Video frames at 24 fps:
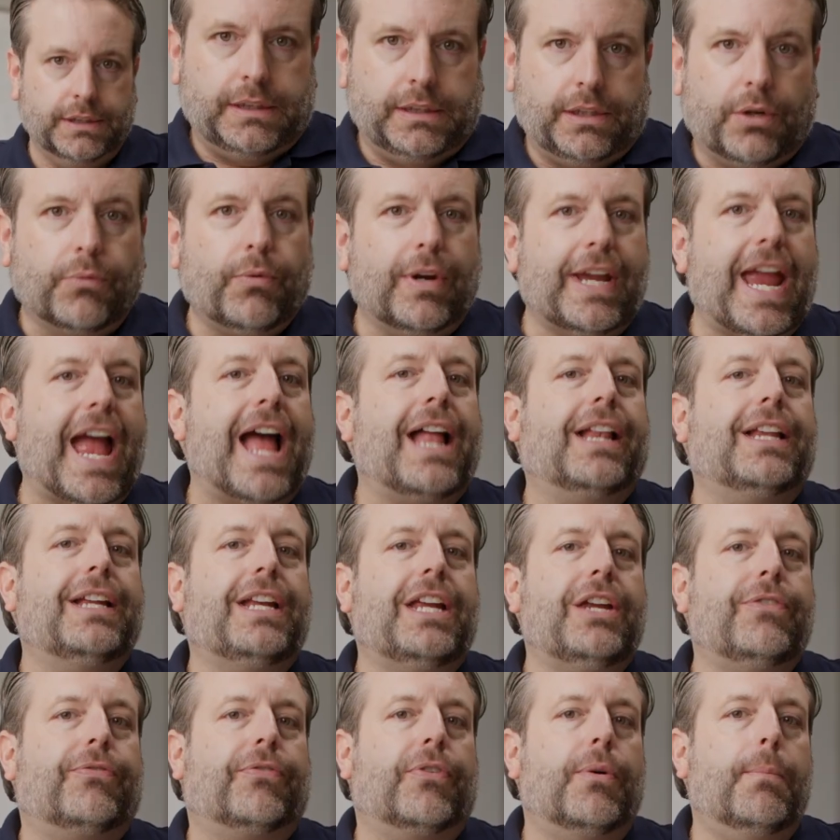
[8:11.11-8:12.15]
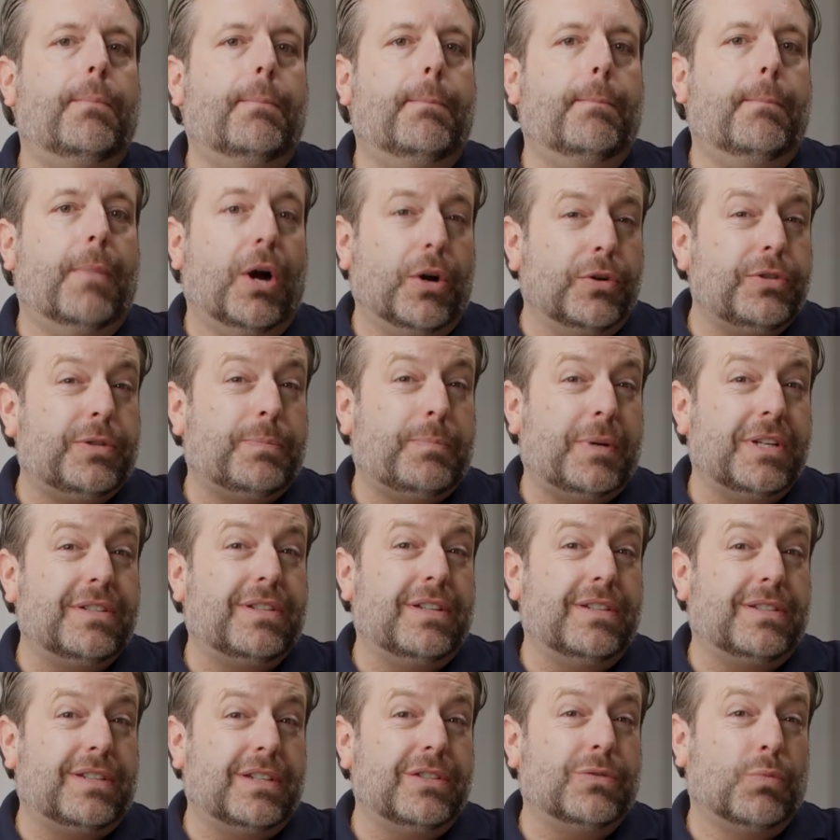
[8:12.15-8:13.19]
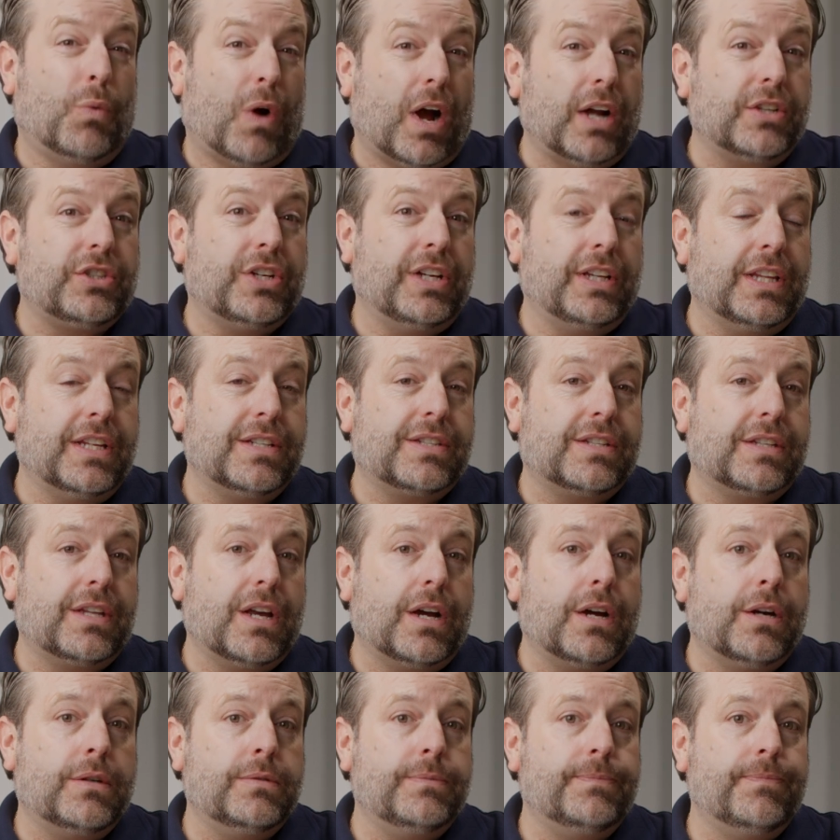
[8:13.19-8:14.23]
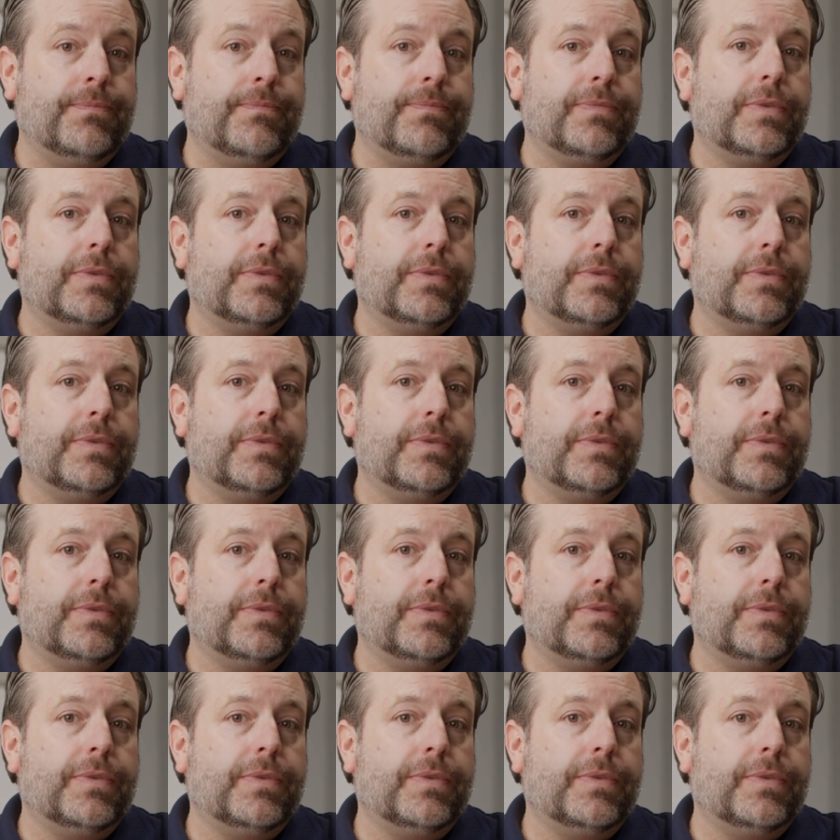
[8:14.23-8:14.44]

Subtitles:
The reality for most businesses watching this, though,